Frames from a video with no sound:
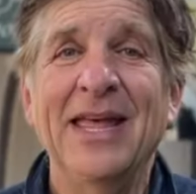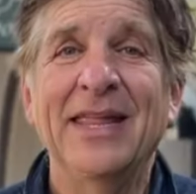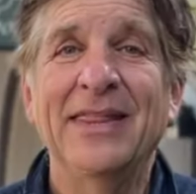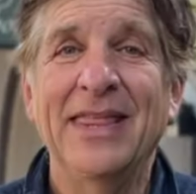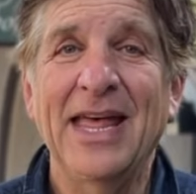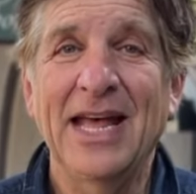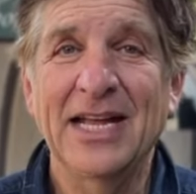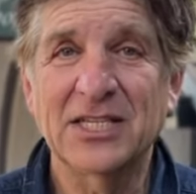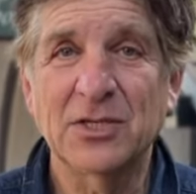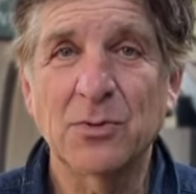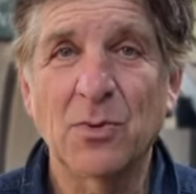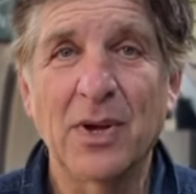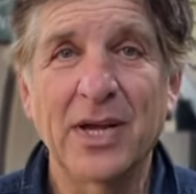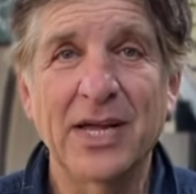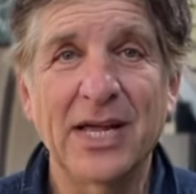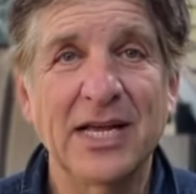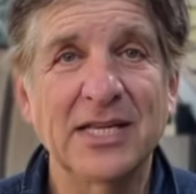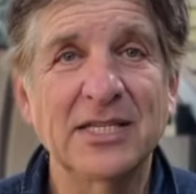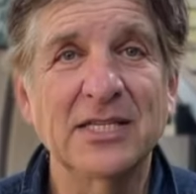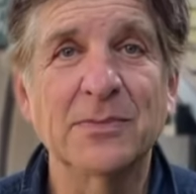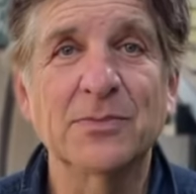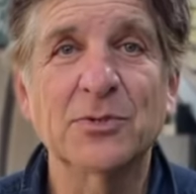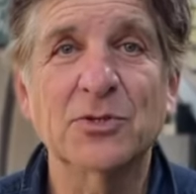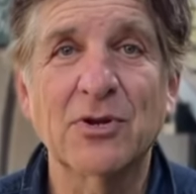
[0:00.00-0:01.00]
That's why I
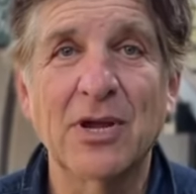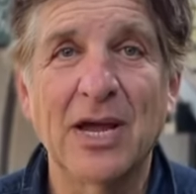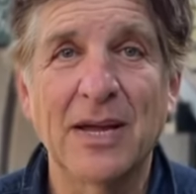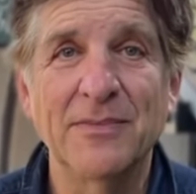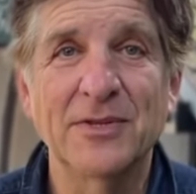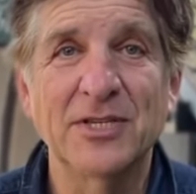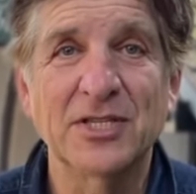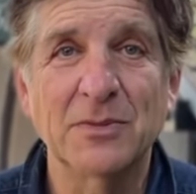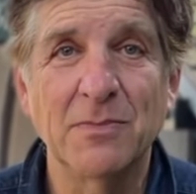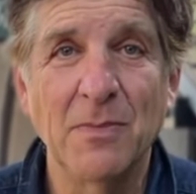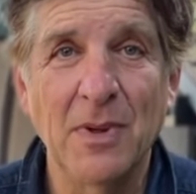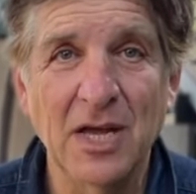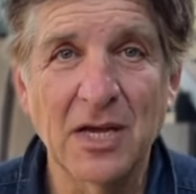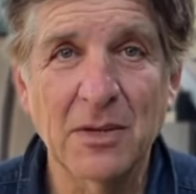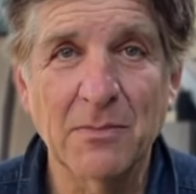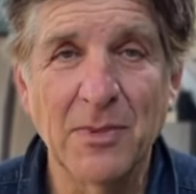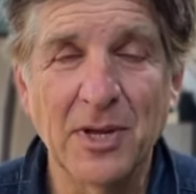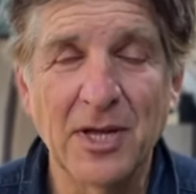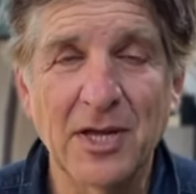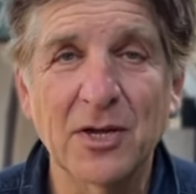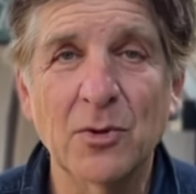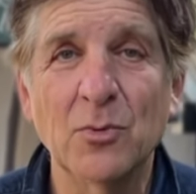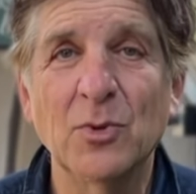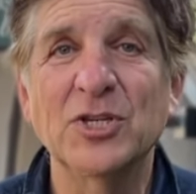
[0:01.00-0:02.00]
subscribe to Smug
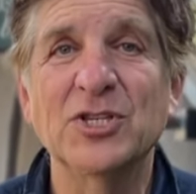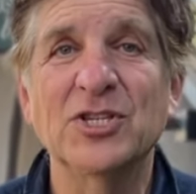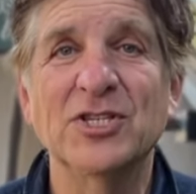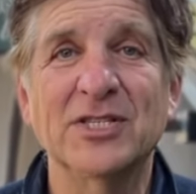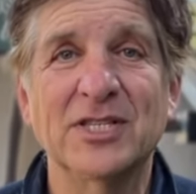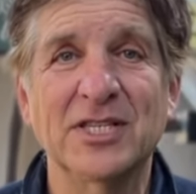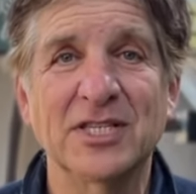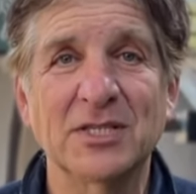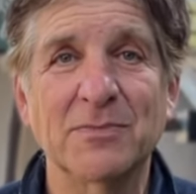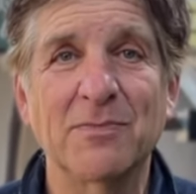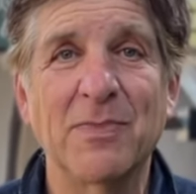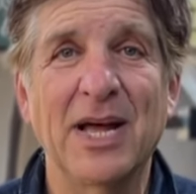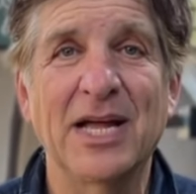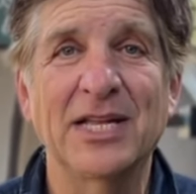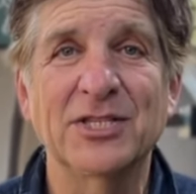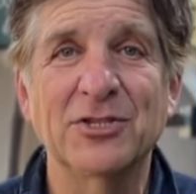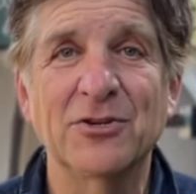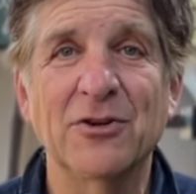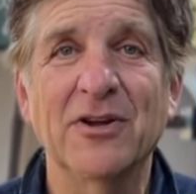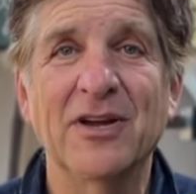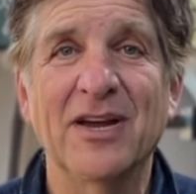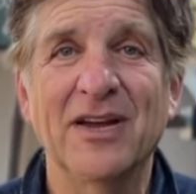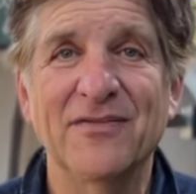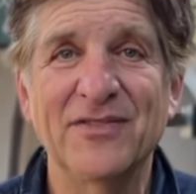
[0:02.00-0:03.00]
Mug, which is the sponsor
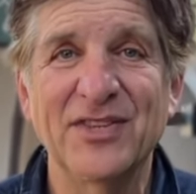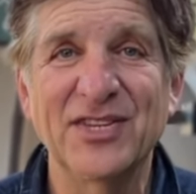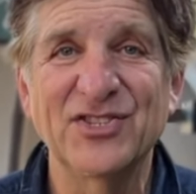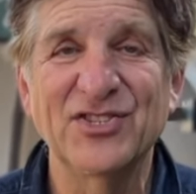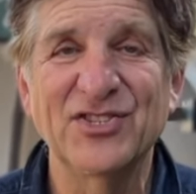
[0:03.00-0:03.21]
of this